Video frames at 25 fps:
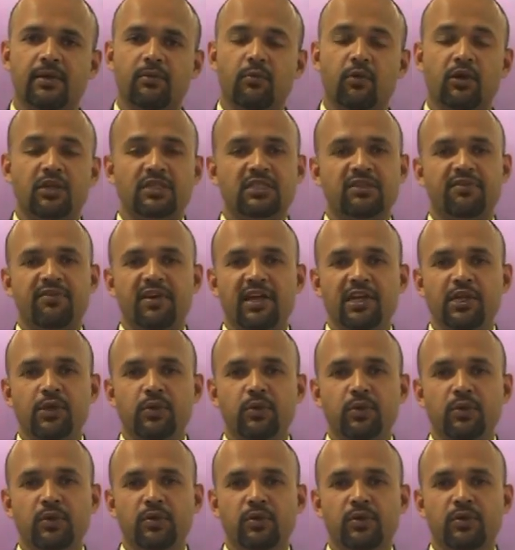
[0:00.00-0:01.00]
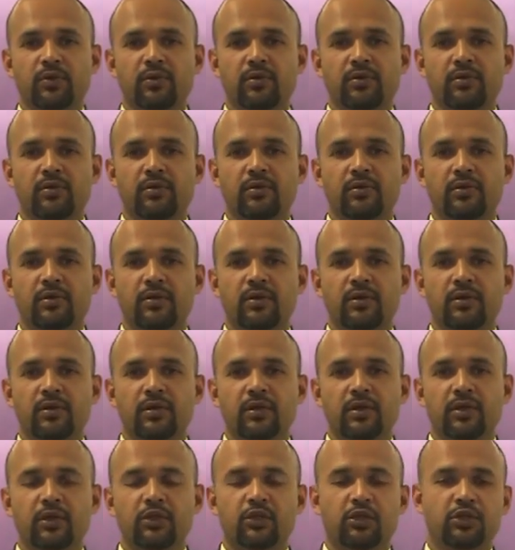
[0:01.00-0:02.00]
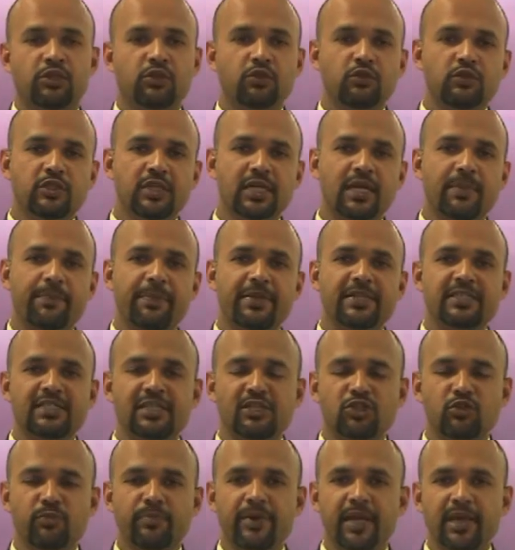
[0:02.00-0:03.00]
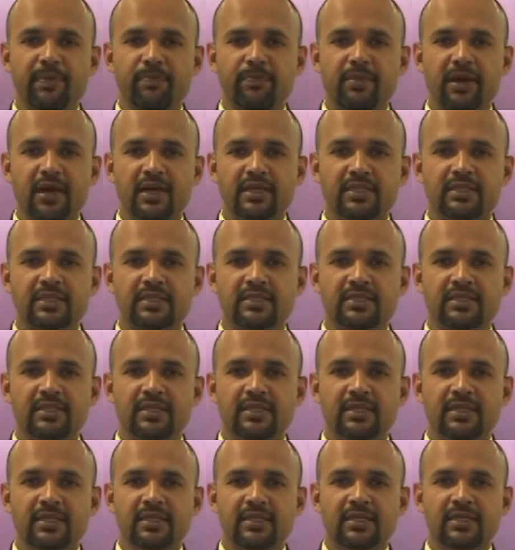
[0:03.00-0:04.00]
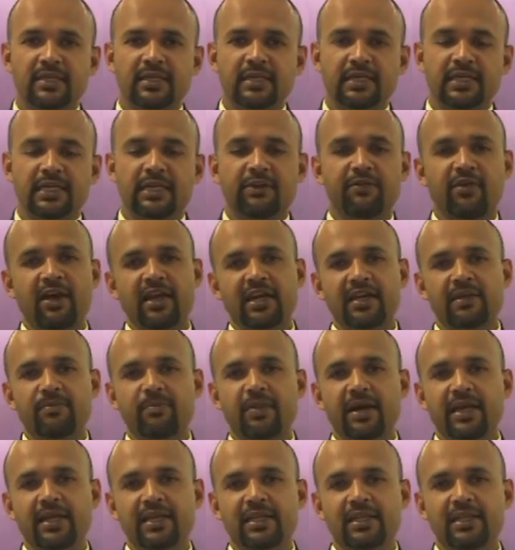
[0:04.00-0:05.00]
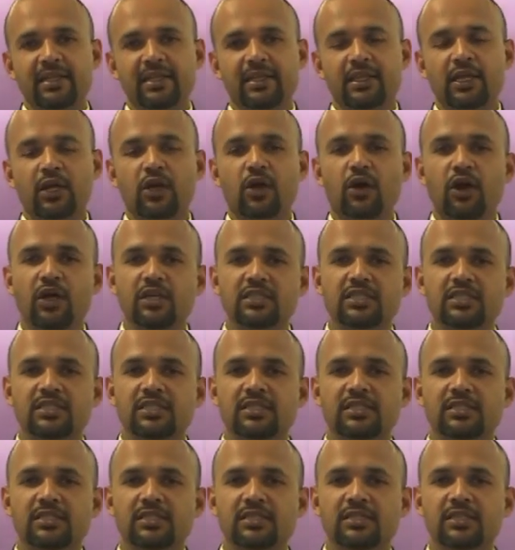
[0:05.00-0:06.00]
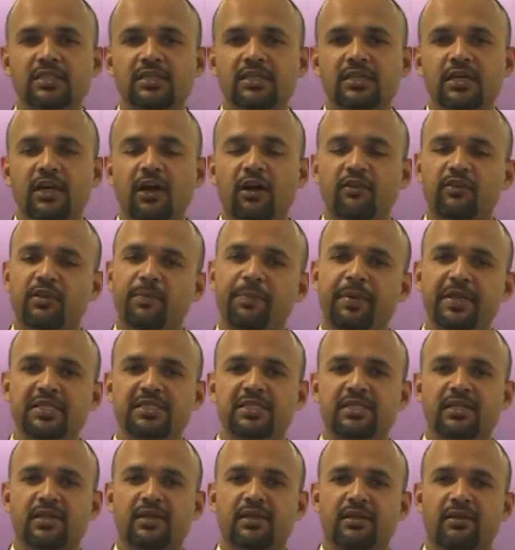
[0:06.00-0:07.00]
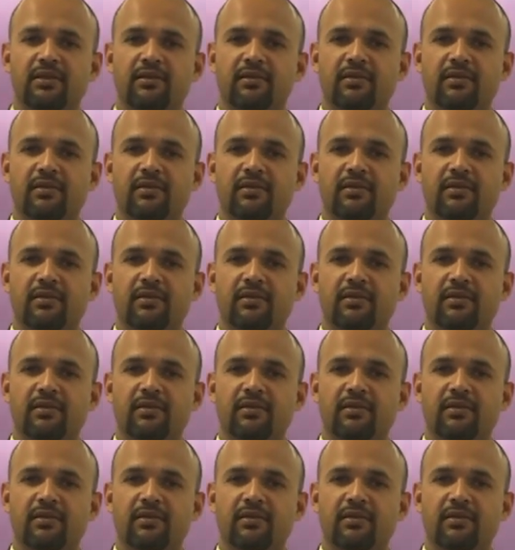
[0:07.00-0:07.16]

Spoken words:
What is the value? You're using a pencil to make marks divided by the cost of the pencil.